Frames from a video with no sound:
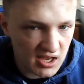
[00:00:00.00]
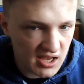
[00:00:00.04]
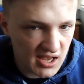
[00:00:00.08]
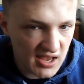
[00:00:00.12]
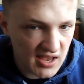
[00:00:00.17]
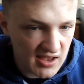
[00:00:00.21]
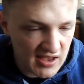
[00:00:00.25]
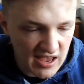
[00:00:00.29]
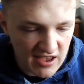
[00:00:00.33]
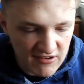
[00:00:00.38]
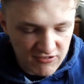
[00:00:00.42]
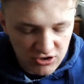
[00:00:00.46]

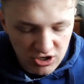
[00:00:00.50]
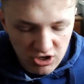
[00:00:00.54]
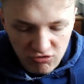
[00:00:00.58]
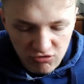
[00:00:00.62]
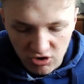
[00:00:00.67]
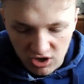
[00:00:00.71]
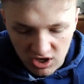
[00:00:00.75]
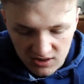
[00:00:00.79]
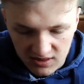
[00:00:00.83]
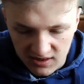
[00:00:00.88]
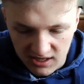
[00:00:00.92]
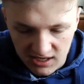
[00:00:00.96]
If you know
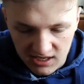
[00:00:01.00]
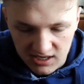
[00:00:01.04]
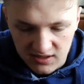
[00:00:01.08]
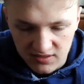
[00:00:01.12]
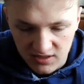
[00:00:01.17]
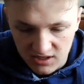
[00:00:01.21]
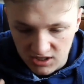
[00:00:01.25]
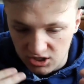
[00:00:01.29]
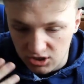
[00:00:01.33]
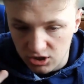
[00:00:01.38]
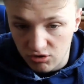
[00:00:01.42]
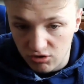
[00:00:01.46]
Rocket League,
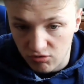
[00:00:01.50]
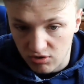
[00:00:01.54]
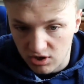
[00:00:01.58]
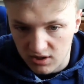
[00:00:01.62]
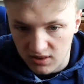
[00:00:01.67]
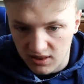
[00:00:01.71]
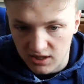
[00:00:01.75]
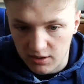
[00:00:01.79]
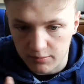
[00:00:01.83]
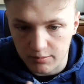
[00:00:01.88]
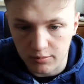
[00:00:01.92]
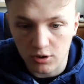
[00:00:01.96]
then you know Rocket
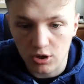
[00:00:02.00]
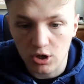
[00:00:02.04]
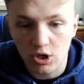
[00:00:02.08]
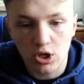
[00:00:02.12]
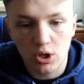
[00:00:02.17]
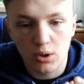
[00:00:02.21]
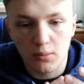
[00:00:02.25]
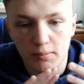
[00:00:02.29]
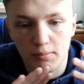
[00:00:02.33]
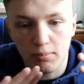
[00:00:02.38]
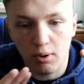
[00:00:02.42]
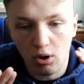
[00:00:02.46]
League. But
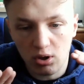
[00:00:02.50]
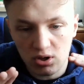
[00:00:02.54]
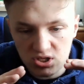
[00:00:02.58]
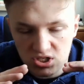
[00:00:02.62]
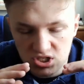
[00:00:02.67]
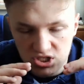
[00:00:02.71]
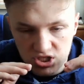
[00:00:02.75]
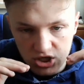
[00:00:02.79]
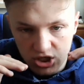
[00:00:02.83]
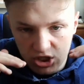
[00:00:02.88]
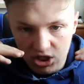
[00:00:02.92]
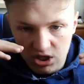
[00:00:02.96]

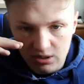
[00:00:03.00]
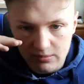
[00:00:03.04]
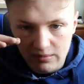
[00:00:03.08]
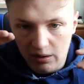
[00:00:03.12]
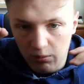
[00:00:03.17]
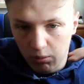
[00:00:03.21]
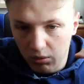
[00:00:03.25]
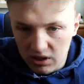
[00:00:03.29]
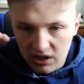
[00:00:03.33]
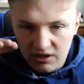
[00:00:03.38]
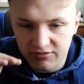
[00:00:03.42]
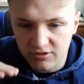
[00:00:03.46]
bots, no matter
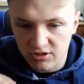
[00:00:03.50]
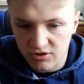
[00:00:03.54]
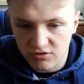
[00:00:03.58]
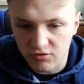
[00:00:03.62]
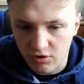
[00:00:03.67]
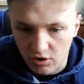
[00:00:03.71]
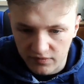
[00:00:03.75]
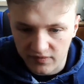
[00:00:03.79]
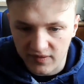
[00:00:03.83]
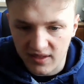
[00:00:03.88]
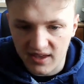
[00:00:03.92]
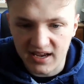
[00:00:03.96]
what level they're
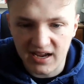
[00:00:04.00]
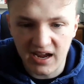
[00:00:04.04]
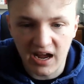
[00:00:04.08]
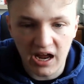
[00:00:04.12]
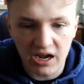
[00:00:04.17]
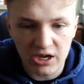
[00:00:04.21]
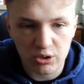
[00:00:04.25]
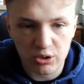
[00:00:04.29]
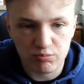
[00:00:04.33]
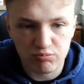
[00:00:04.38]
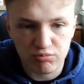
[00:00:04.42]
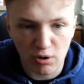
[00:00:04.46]
on, they can't
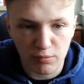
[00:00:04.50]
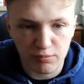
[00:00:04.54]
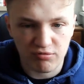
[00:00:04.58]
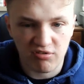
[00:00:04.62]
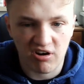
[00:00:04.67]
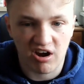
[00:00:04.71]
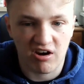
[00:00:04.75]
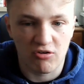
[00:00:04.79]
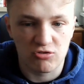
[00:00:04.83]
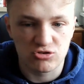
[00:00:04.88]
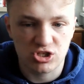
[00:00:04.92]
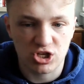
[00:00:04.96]
do proper
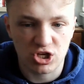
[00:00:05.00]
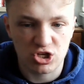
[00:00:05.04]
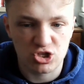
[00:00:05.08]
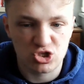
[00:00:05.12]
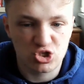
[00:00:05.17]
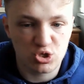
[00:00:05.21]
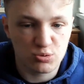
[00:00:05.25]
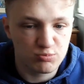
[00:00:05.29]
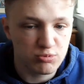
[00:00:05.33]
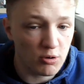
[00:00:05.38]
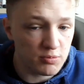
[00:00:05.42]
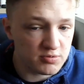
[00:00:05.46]
aerials. They can
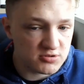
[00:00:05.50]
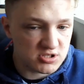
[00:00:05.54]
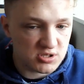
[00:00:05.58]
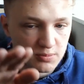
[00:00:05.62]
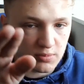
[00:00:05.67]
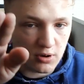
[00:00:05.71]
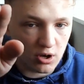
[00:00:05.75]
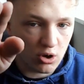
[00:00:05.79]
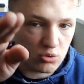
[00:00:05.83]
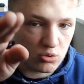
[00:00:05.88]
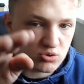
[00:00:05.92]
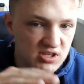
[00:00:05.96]
jump up to
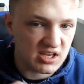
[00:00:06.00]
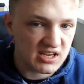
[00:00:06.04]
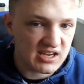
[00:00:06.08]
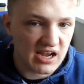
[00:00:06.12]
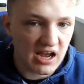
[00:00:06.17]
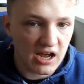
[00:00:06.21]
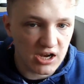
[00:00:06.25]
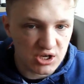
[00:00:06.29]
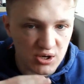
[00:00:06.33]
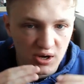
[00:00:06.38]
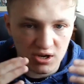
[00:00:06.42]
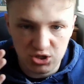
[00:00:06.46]
balls, they
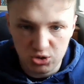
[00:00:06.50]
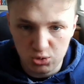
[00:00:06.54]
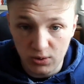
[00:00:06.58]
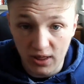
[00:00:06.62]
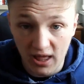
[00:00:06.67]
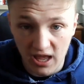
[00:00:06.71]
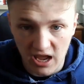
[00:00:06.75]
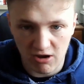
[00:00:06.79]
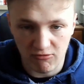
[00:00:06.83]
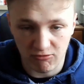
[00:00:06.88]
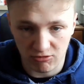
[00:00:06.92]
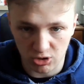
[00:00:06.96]
can't do actual
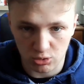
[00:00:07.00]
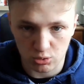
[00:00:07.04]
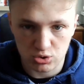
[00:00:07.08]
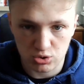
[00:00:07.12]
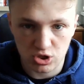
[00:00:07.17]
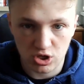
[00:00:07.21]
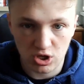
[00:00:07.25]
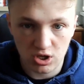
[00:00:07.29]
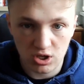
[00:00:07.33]
aerials.